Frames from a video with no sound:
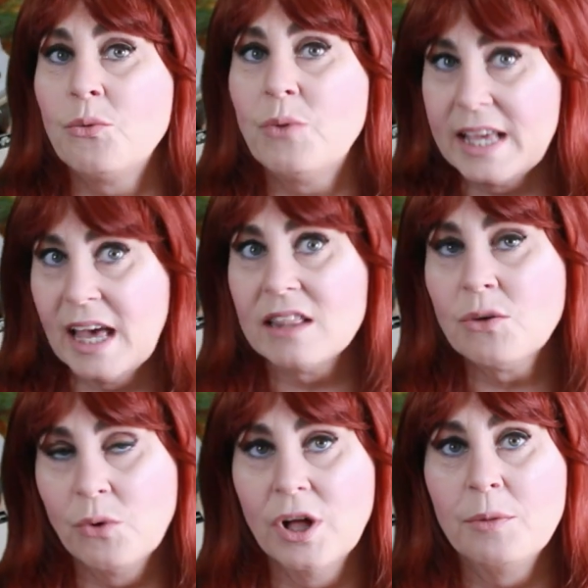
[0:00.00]
We get
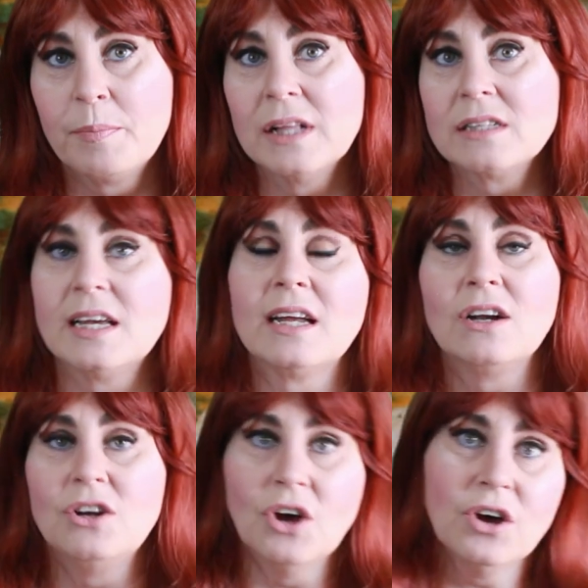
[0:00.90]
the world
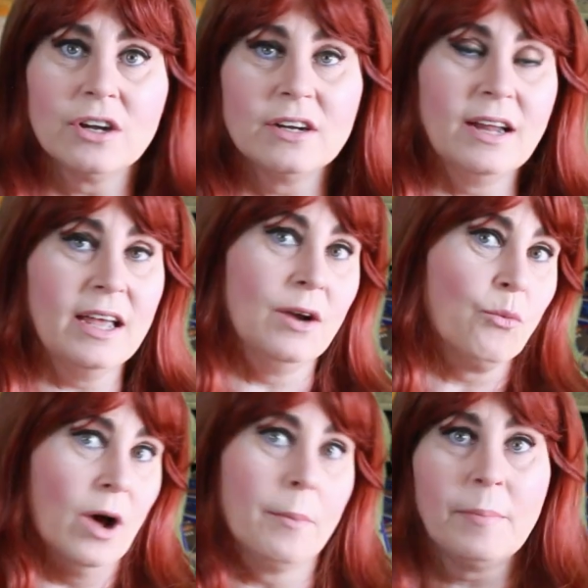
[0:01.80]
building not
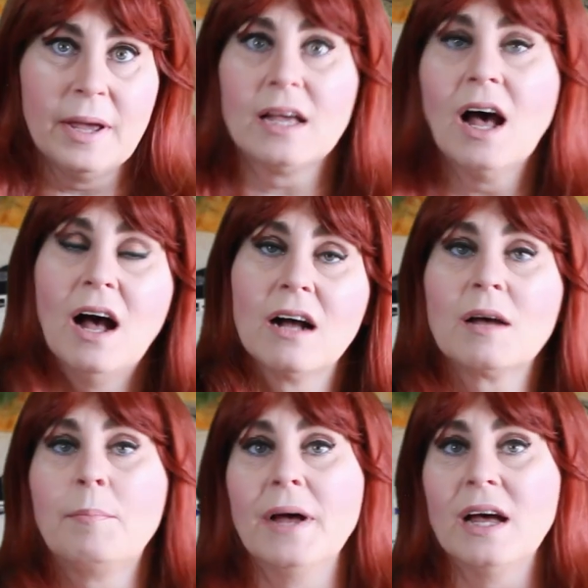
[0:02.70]
in one big
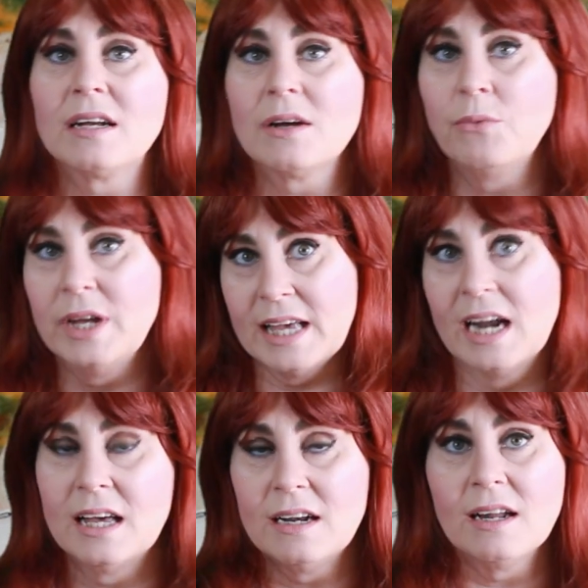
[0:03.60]
hunk, but we
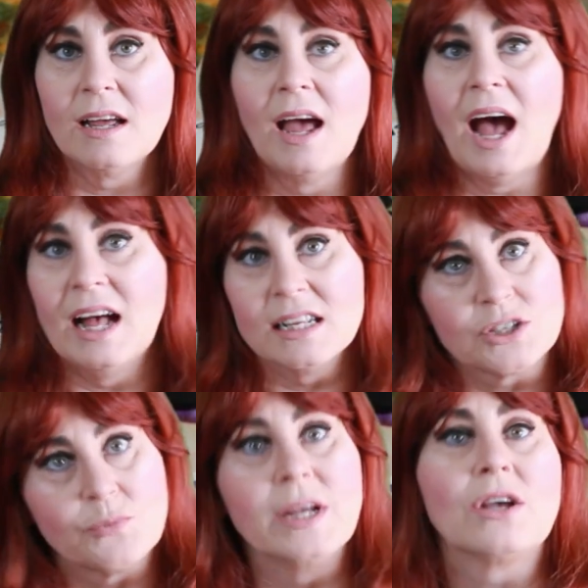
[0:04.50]
get it
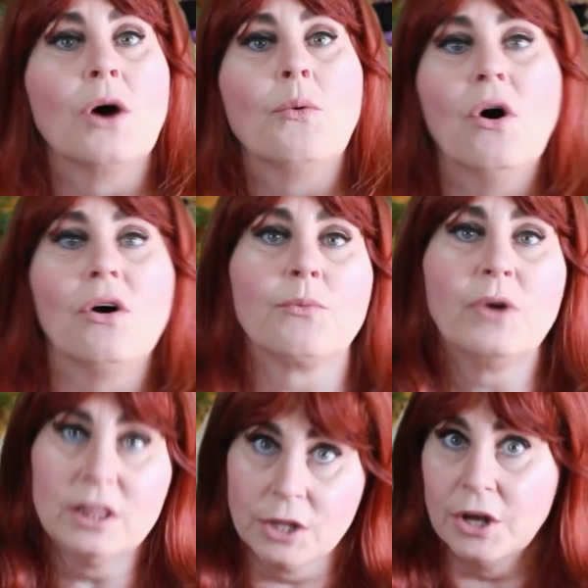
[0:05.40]
as we go on.
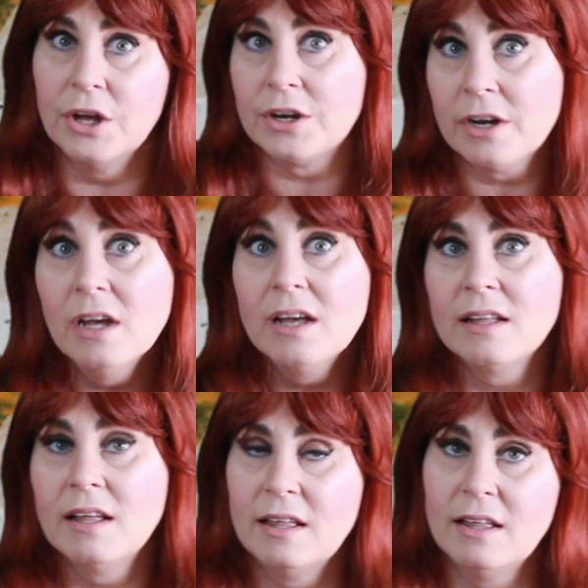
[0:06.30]
We learn
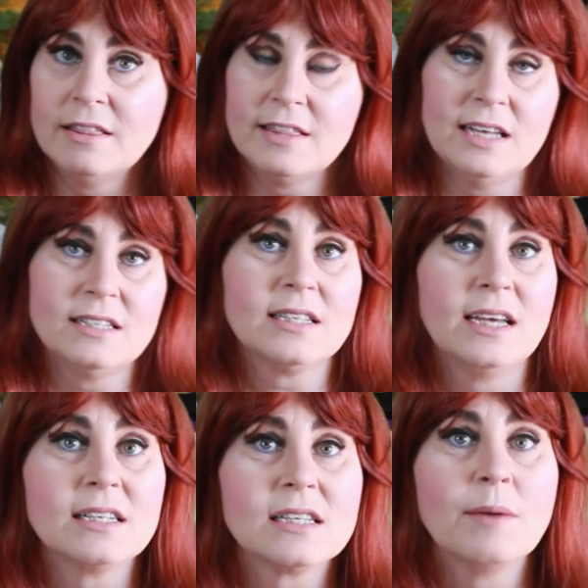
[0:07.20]
these
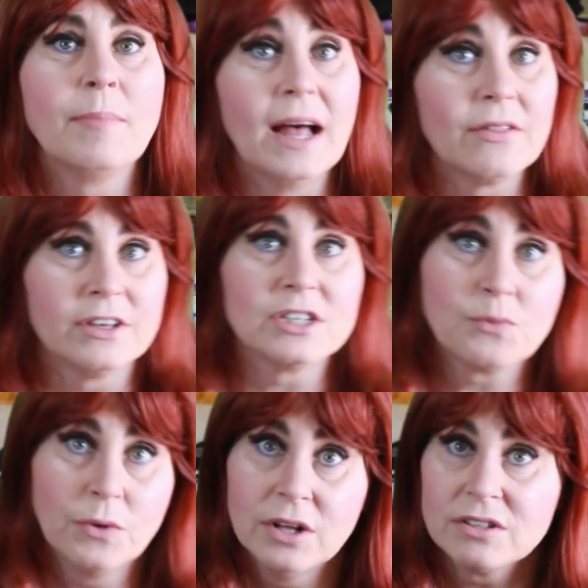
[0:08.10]
things about
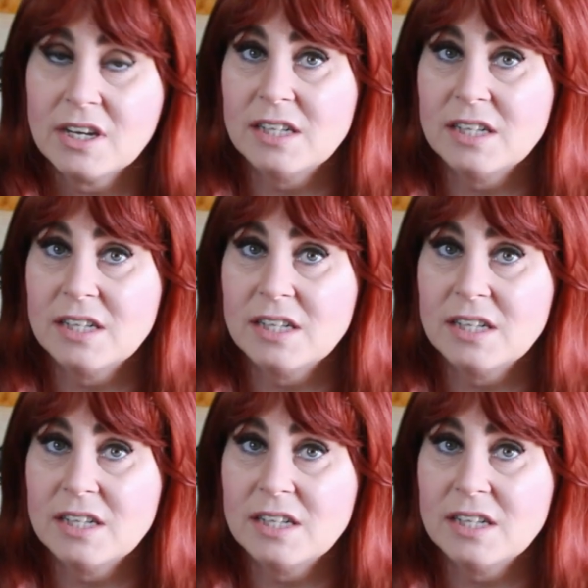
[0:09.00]
this world.